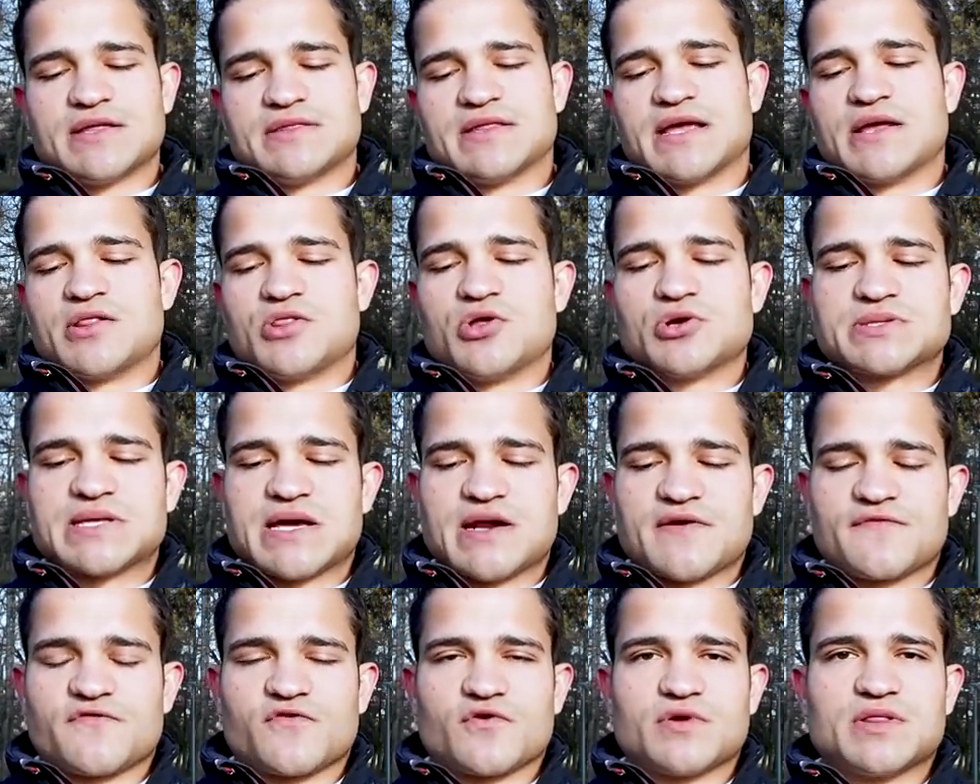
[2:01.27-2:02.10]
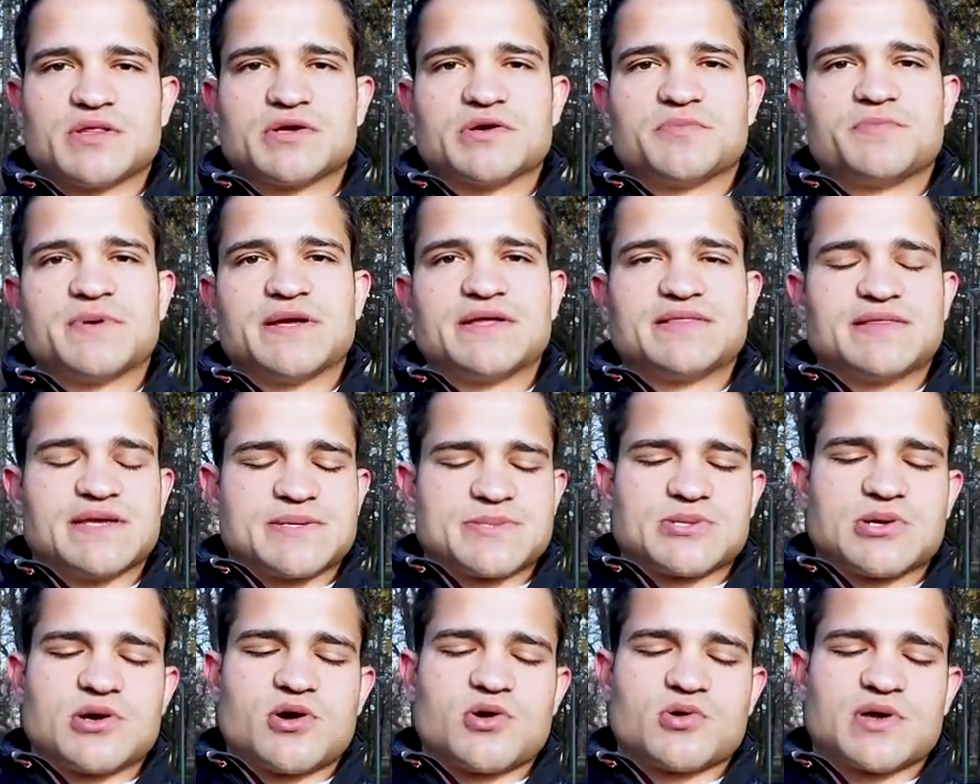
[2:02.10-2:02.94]
They looked at it for a little bit.
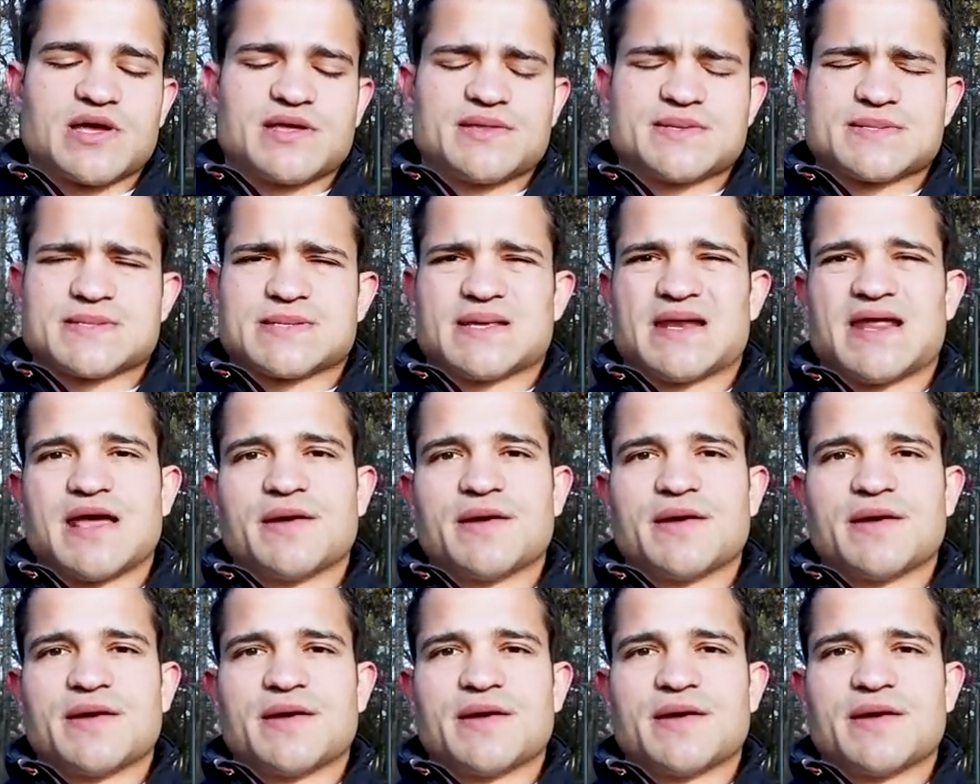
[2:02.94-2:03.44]
They saw, okay, this is